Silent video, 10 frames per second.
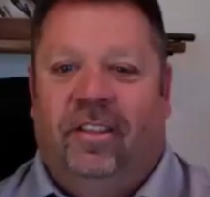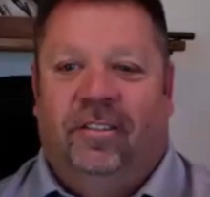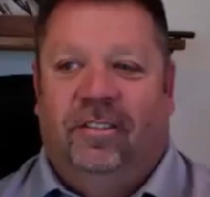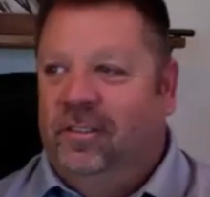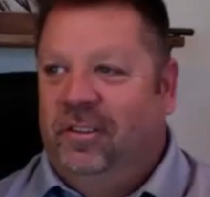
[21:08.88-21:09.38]

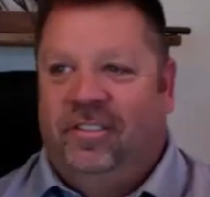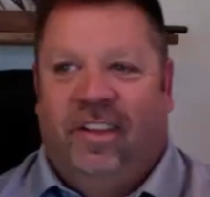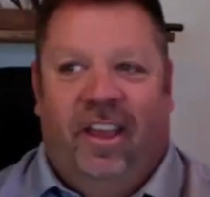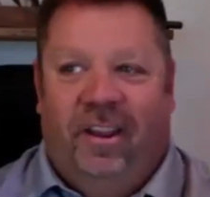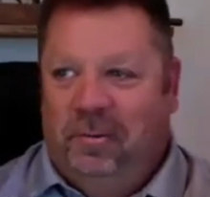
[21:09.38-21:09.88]
this. It's a
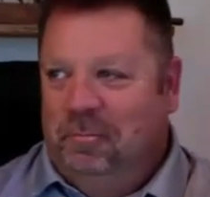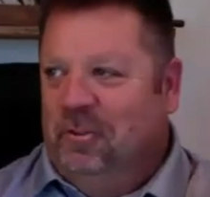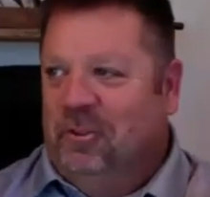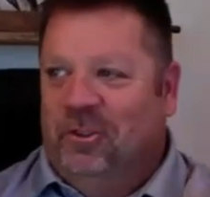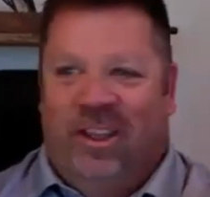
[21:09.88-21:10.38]
tent
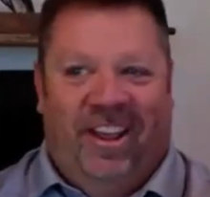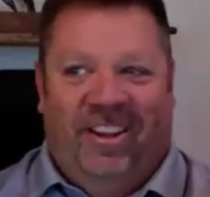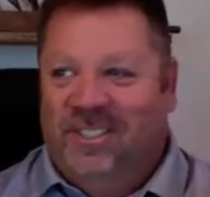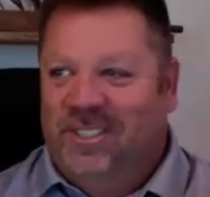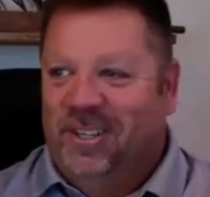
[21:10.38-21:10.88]

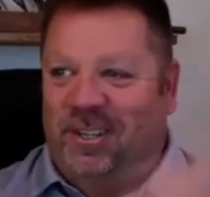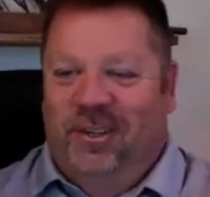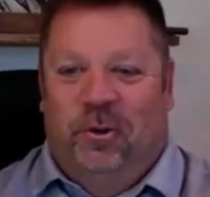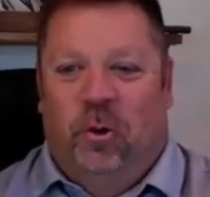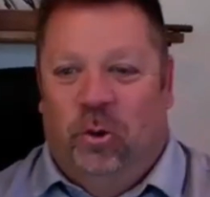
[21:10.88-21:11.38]
slash
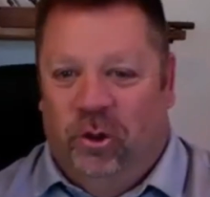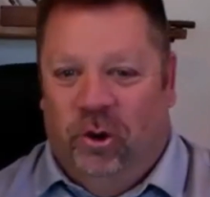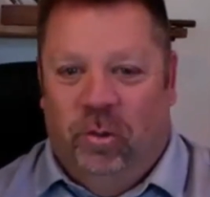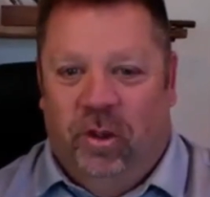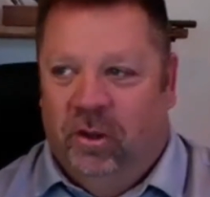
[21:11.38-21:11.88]
cool
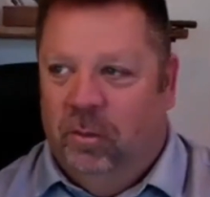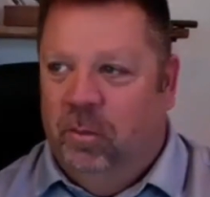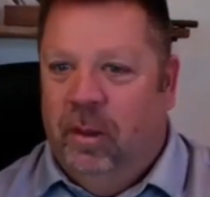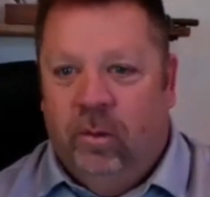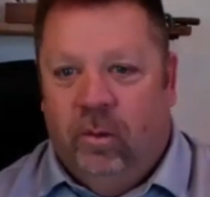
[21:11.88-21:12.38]
little building.
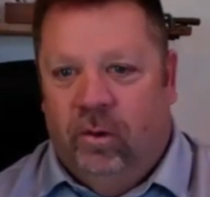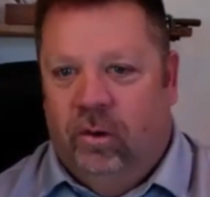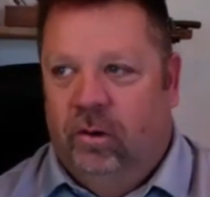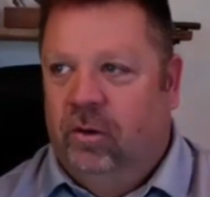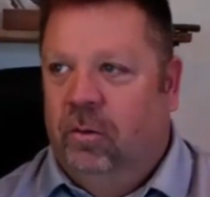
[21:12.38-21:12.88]
People
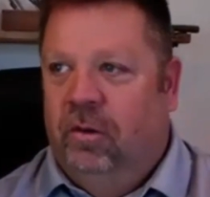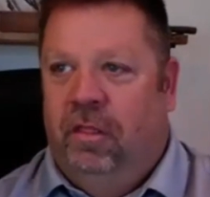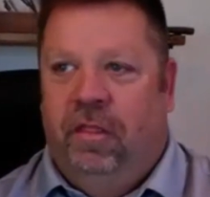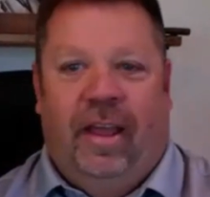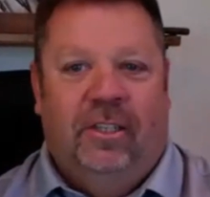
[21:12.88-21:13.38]
are doing
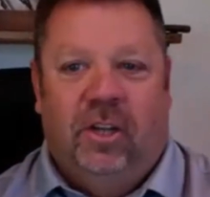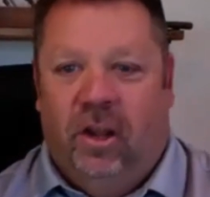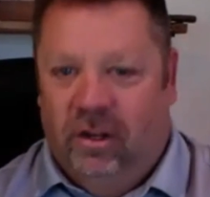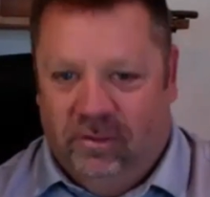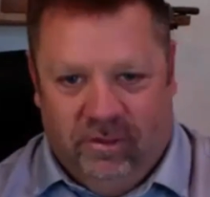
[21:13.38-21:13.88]
thatch
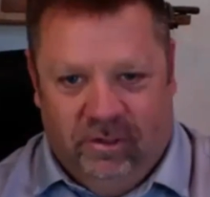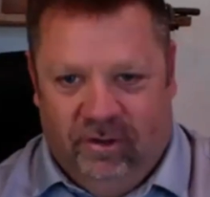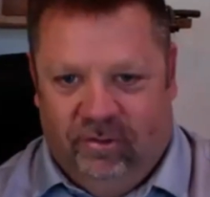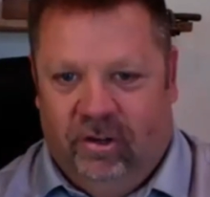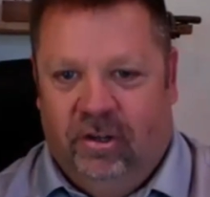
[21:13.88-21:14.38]
huts in
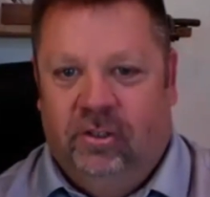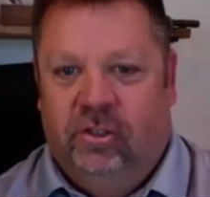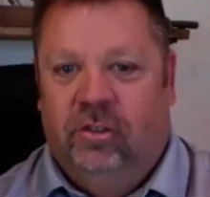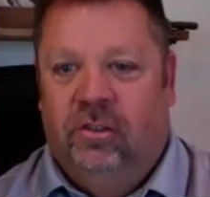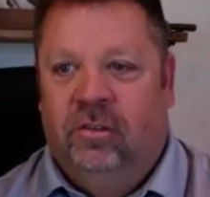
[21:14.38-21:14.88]
different
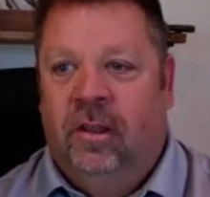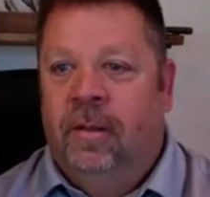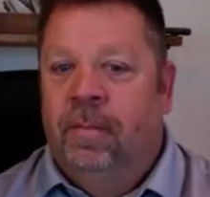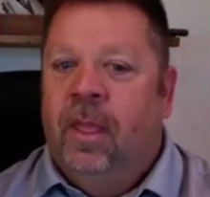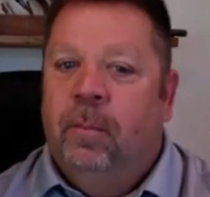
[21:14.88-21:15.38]
countries,
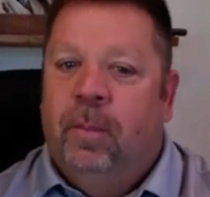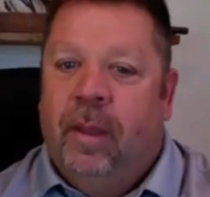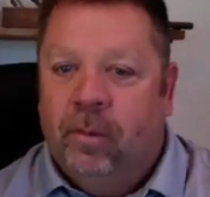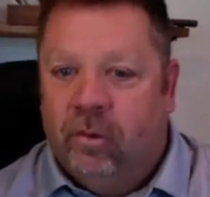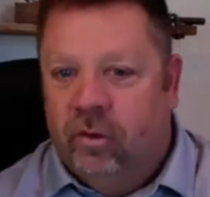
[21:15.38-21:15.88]
and
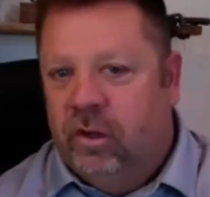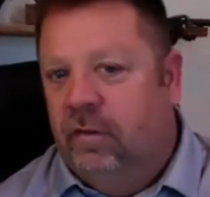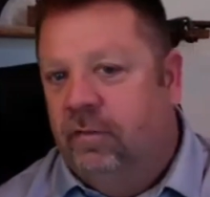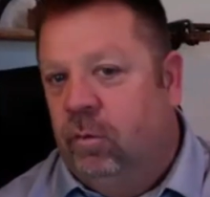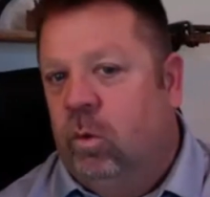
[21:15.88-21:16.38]
people are
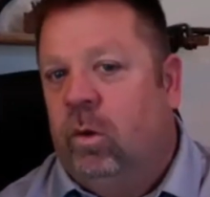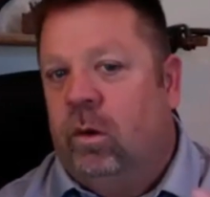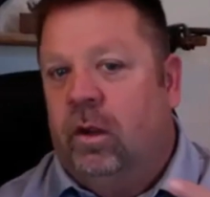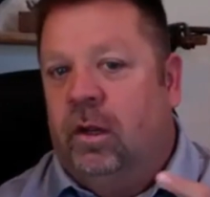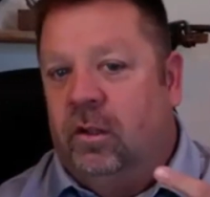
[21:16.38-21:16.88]
looking
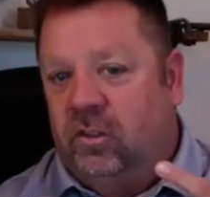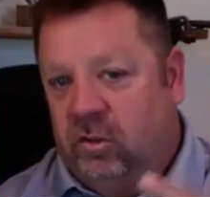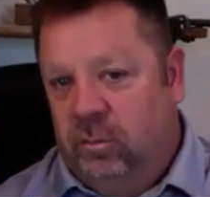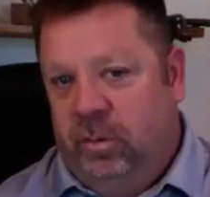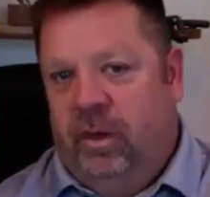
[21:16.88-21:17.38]
for an
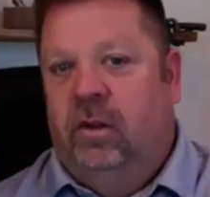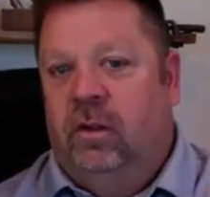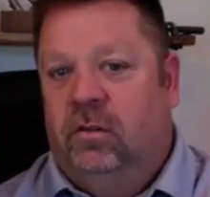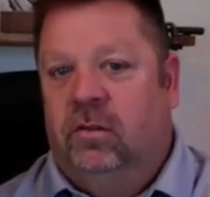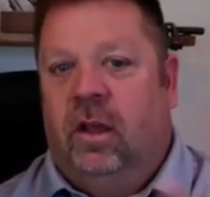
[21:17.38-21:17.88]

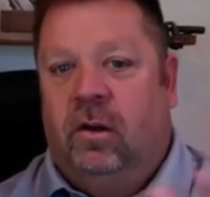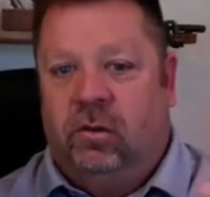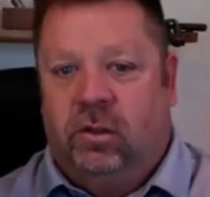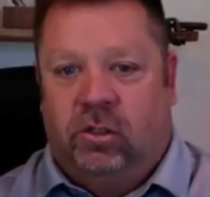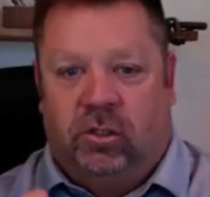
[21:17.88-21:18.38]
experience, not
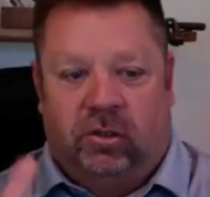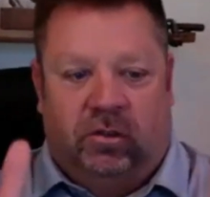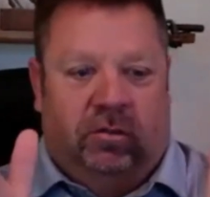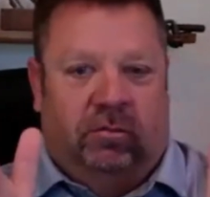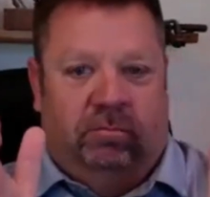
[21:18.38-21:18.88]
only just